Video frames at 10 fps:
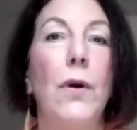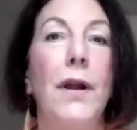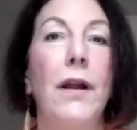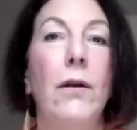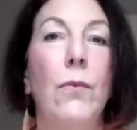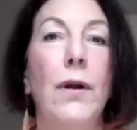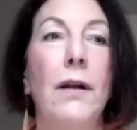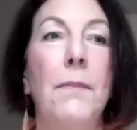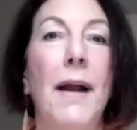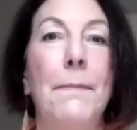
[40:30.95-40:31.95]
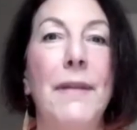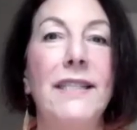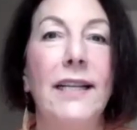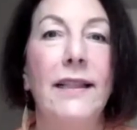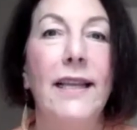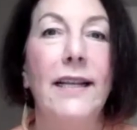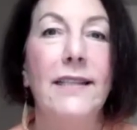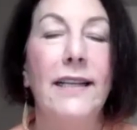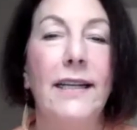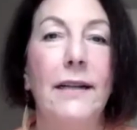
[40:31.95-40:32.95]
Where am I missing
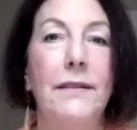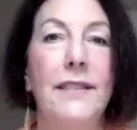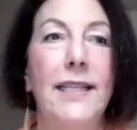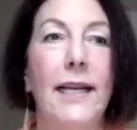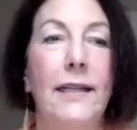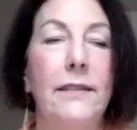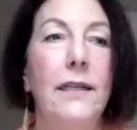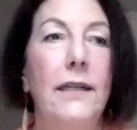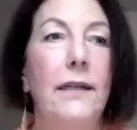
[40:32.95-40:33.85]
things? Like I had said,